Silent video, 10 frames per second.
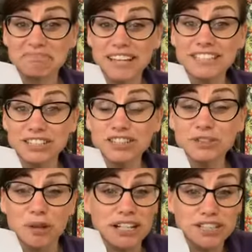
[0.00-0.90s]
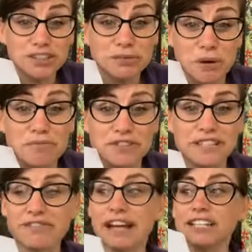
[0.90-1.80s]
That's a good one. It's a good one for
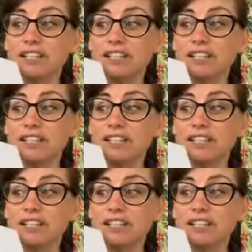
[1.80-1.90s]
defence.